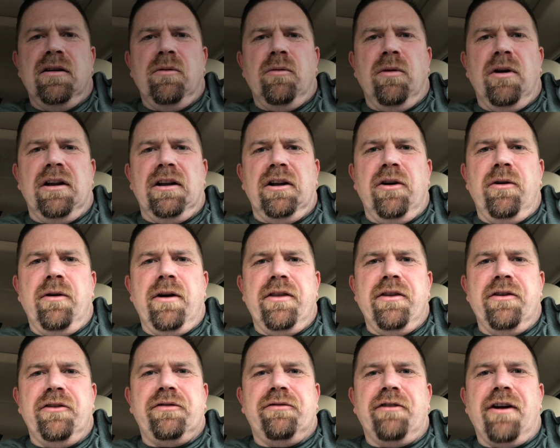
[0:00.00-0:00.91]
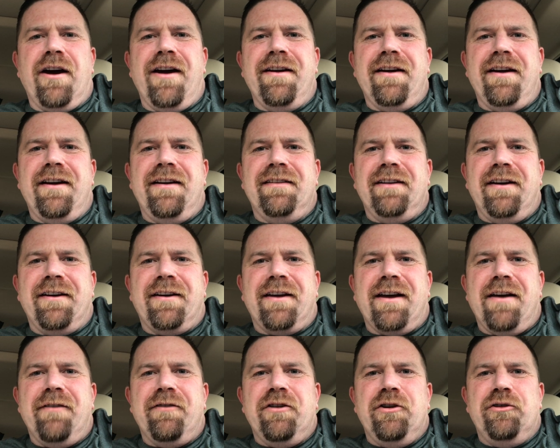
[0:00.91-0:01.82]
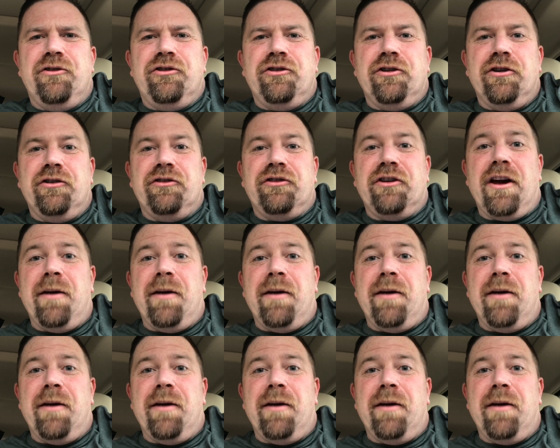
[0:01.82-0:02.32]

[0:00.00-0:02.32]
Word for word: Well, hello on this Friday, Lake Avenue Church.